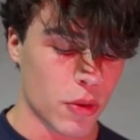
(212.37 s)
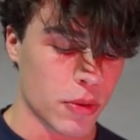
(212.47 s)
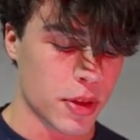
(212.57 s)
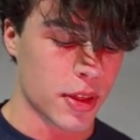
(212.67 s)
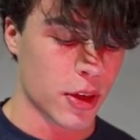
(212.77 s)
what
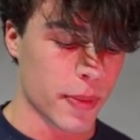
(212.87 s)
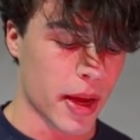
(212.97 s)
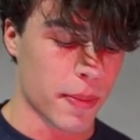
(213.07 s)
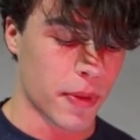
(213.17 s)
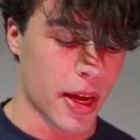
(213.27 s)
was the secret
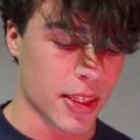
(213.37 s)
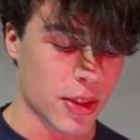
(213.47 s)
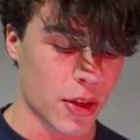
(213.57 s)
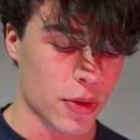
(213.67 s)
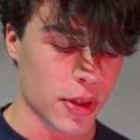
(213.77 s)
behind Platz's
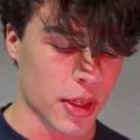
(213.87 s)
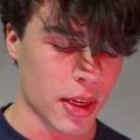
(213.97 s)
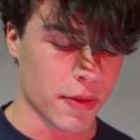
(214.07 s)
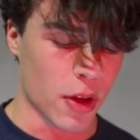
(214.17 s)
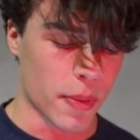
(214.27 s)
thunderous
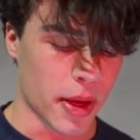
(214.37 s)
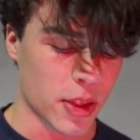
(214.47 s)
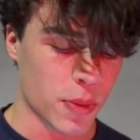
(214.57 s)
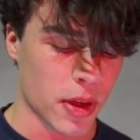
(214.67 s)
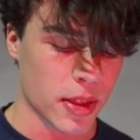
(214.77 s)
leg development? And
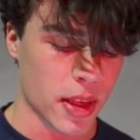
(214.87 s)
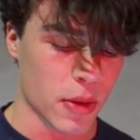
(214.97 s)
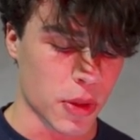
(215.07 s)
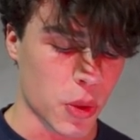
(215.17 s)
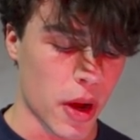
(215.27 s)
surprisingly, it
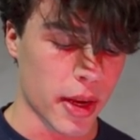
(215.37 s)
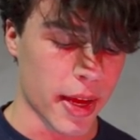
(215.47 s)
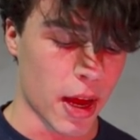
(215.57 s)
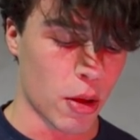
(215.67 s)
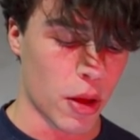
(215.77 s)
was
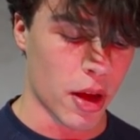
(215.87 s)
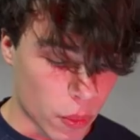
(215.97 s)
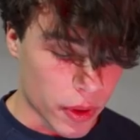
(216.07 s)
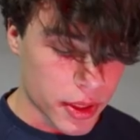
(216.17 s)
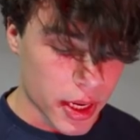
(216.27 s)
squatting, a hell of a
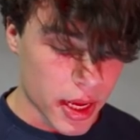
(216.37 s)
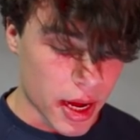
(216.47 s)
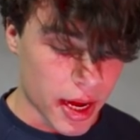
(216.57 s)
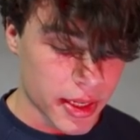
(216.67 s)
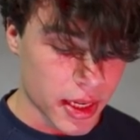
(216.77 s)
lot. We're taking
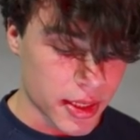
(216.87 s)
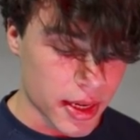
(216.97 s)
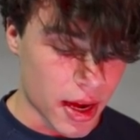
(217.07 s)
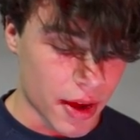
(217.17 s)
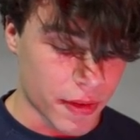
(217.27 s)
high
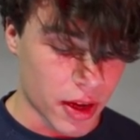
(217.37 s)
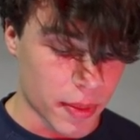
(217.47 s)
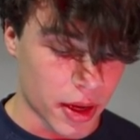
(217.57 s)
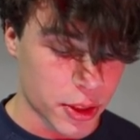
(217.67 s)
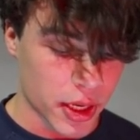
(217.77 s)
intensity, high volume,
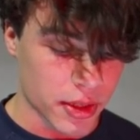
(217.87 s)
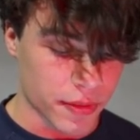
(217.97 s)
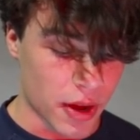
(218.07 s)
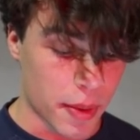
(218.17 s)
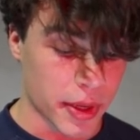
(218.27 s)
high chance of
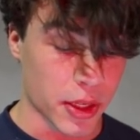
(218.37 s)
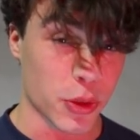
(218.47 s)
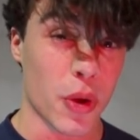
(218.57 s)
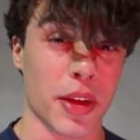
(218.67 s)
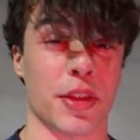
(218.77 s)
vomiting
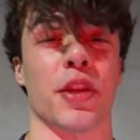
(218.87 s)
squats